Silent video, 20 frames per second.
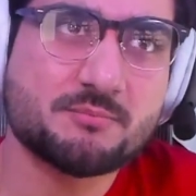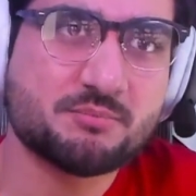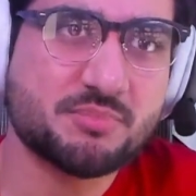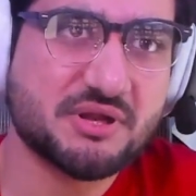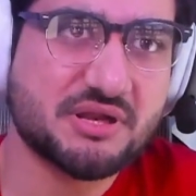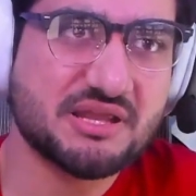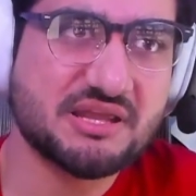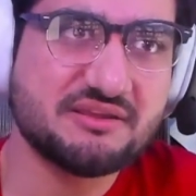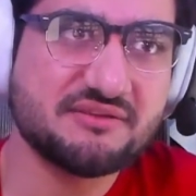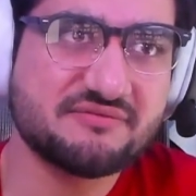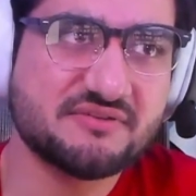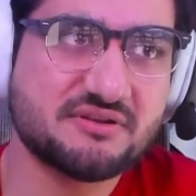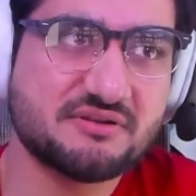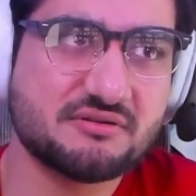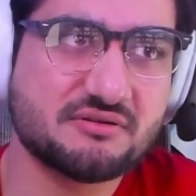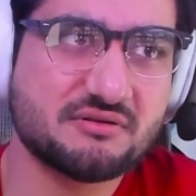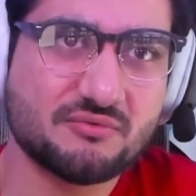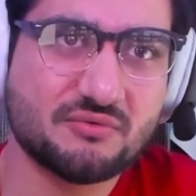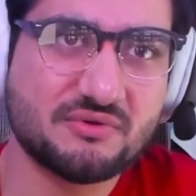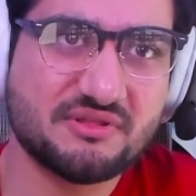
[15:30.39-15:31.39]
But
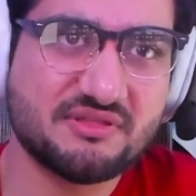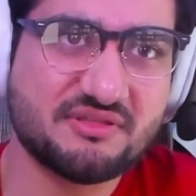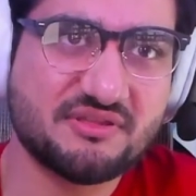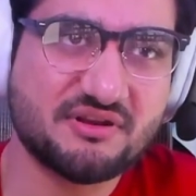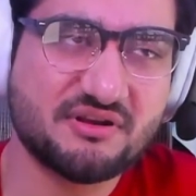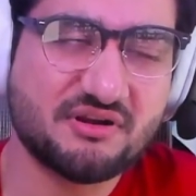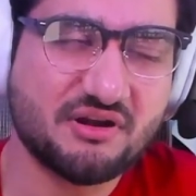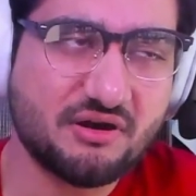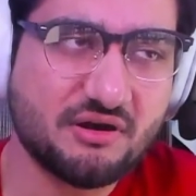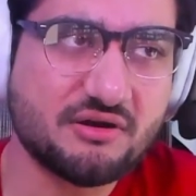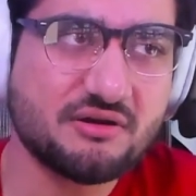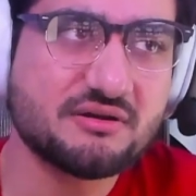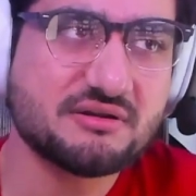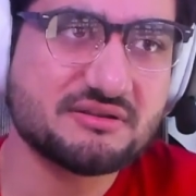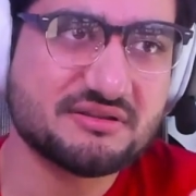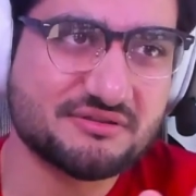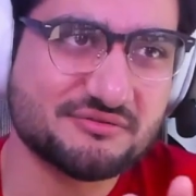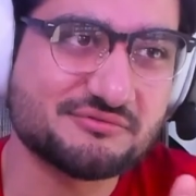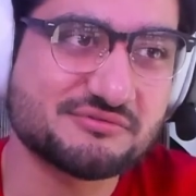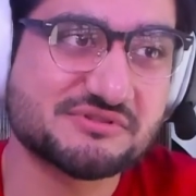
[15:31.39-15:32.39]
even when there
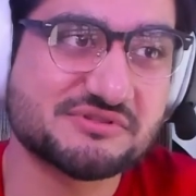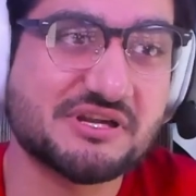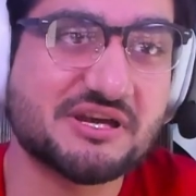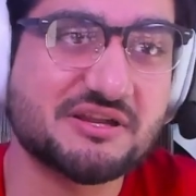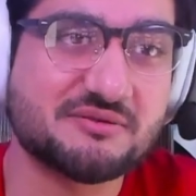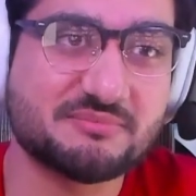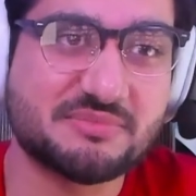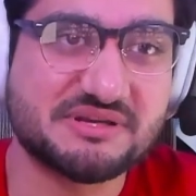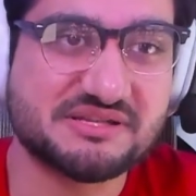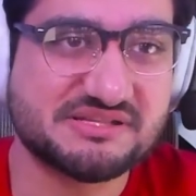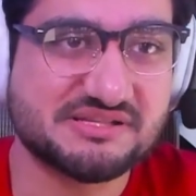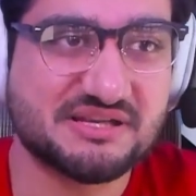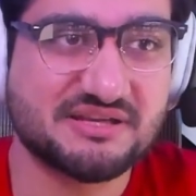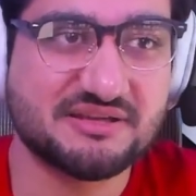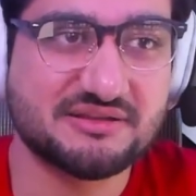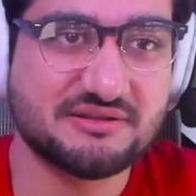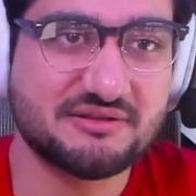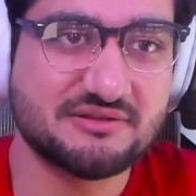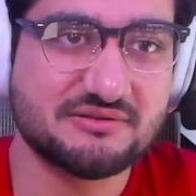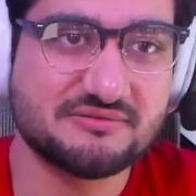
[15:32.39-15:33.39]
aren't those
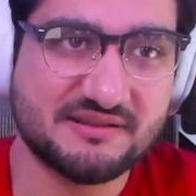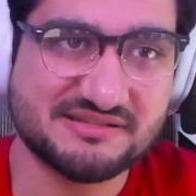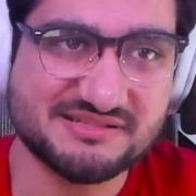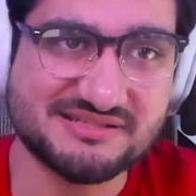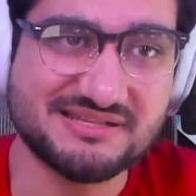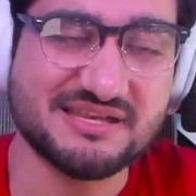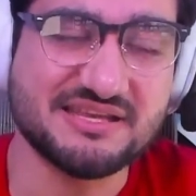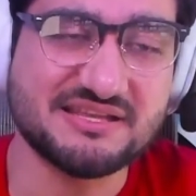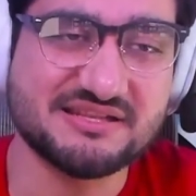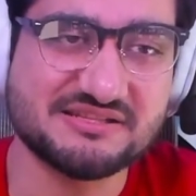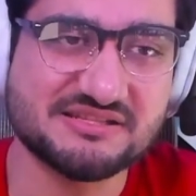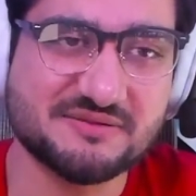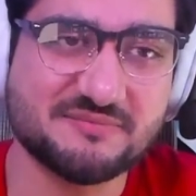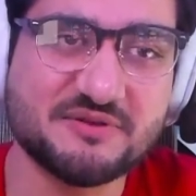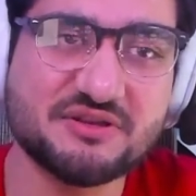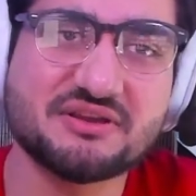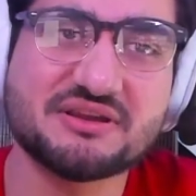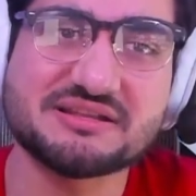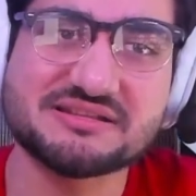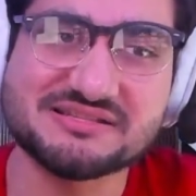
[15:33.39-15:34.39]
side-by-side scenes, I
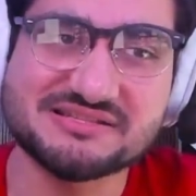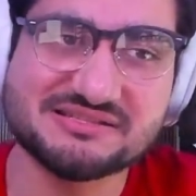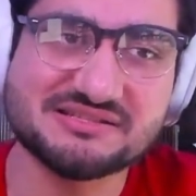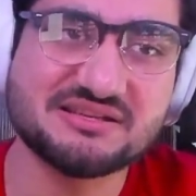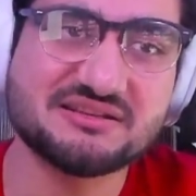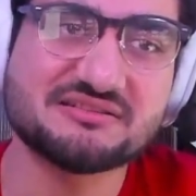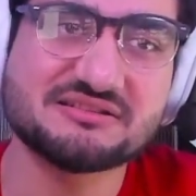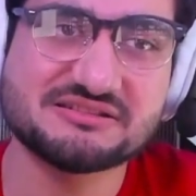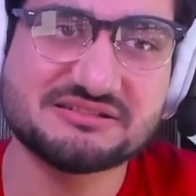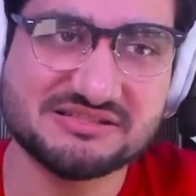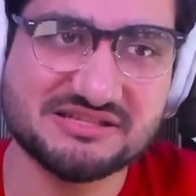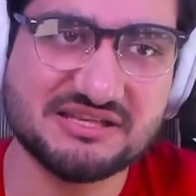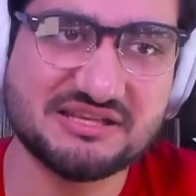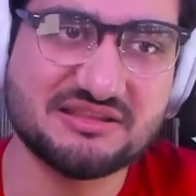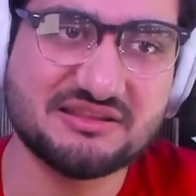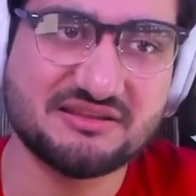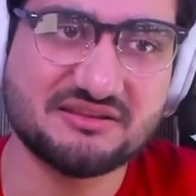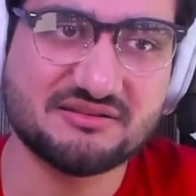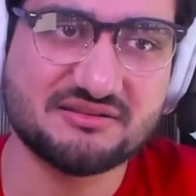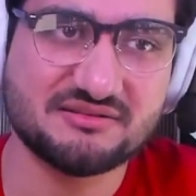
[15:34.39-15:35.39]
mean, you can still see
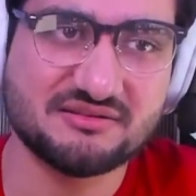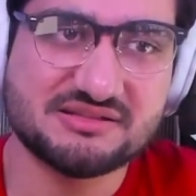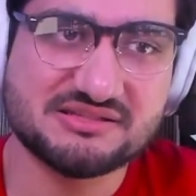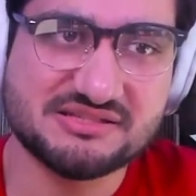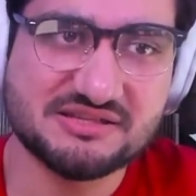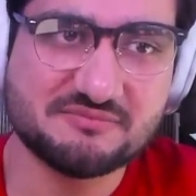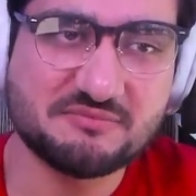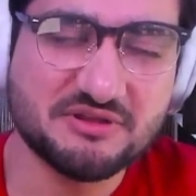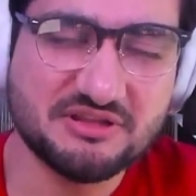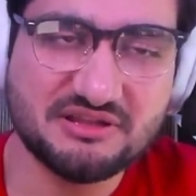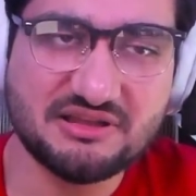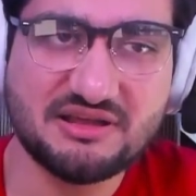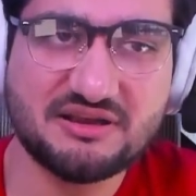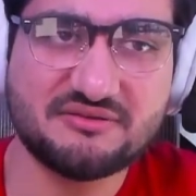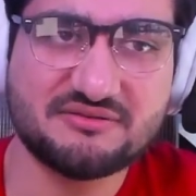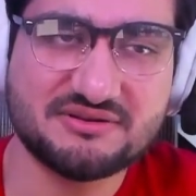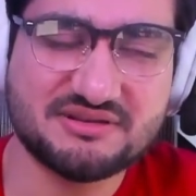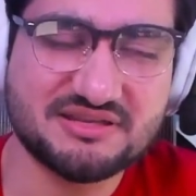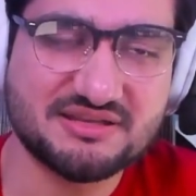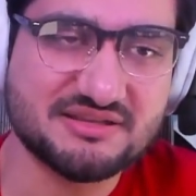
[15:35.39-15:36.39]
the
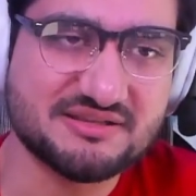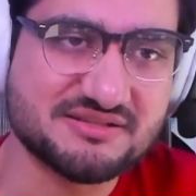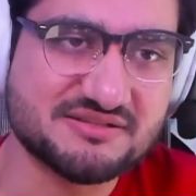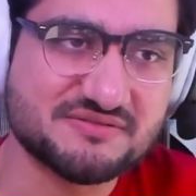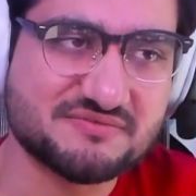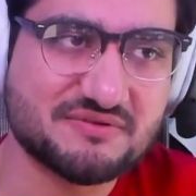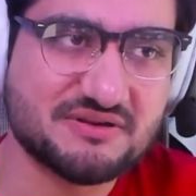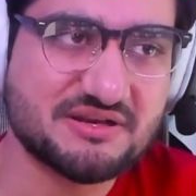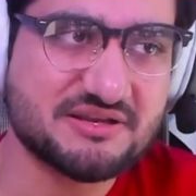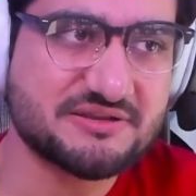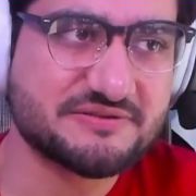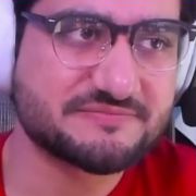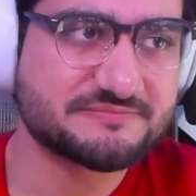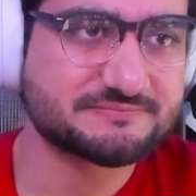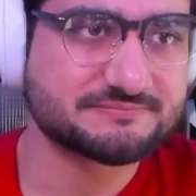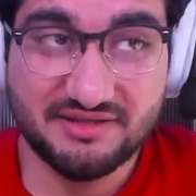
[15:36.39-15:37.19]
similarities, right?